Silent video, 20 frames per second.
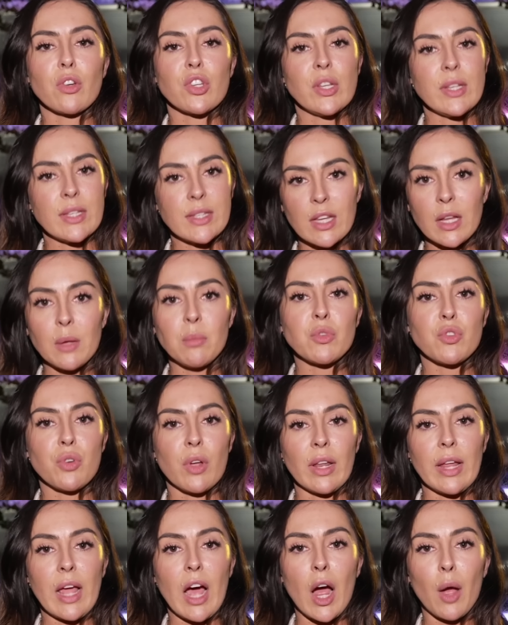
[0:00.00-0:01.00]
She seems
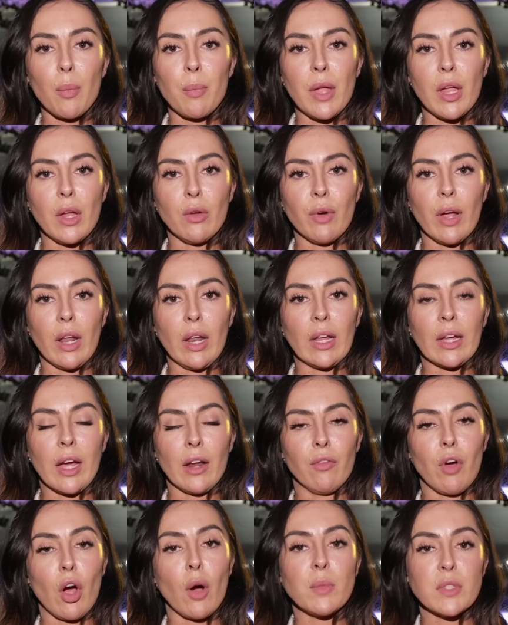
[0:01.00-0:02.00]
really happy, really
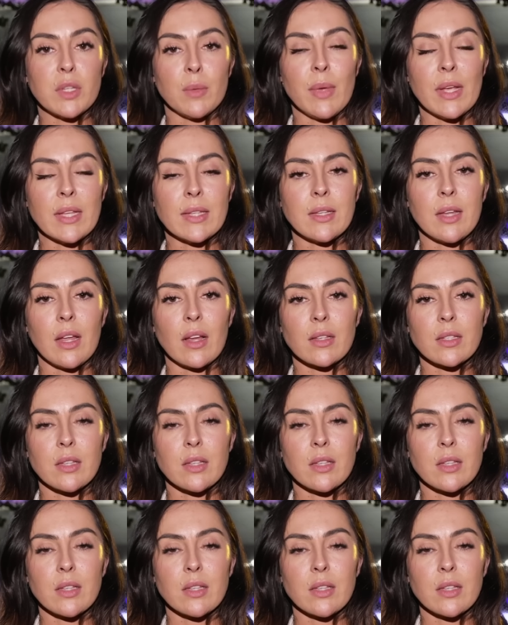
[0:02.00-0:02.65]
kind of optimistic.